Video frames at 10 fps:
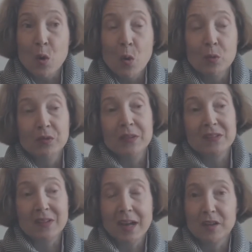own
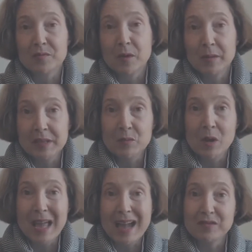this kind of property
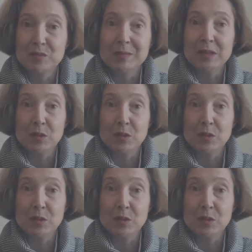will have to be